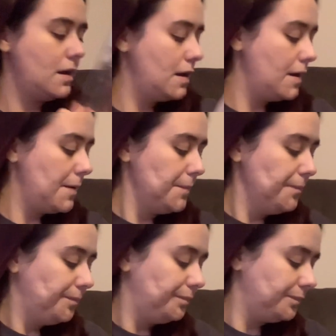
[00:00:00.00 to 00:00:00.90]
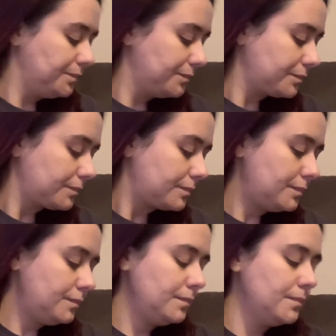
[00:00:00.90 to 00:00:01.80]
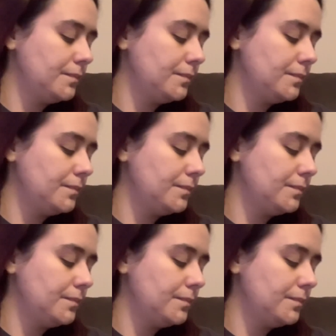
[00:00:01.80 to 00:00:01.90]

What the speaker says: (silence)